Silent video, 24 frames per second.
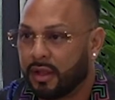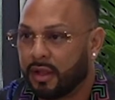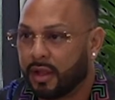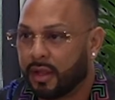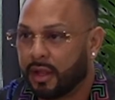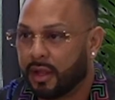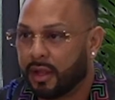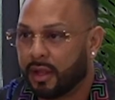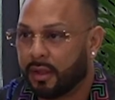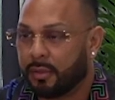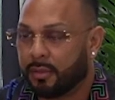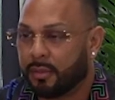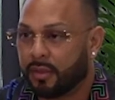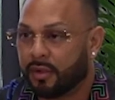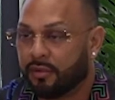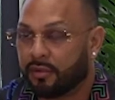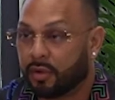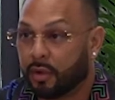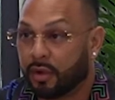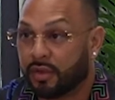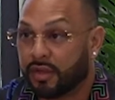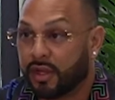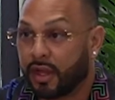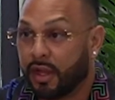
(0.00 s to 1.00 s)
Um, of
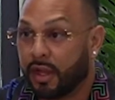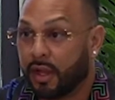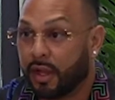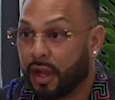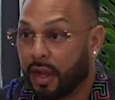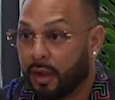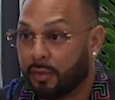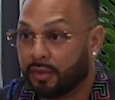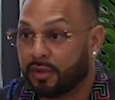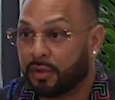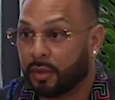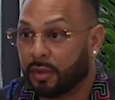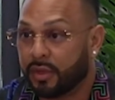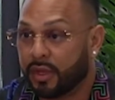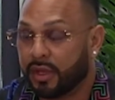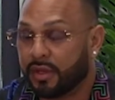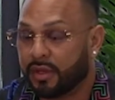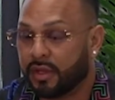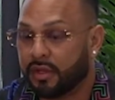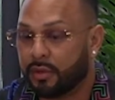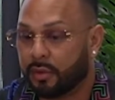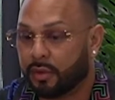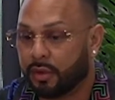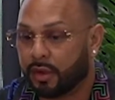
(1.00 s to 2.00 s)
course, I, I was the one that
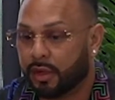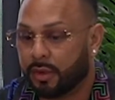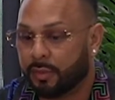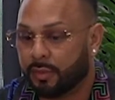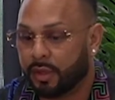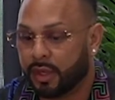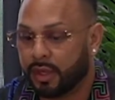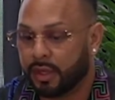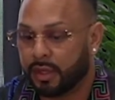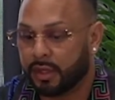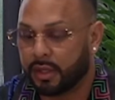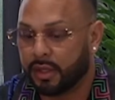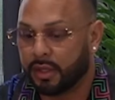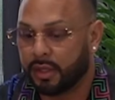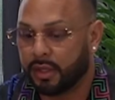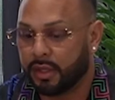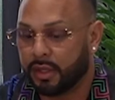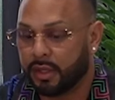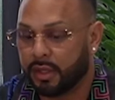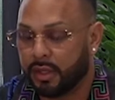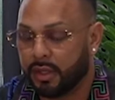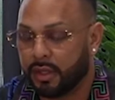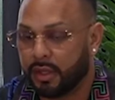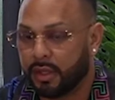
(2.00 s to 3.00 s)
did the work, but
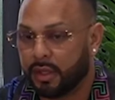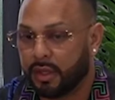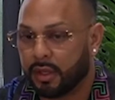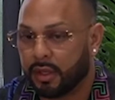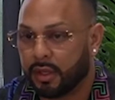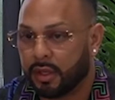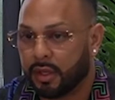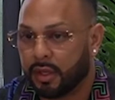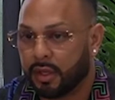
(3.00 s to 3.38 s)
he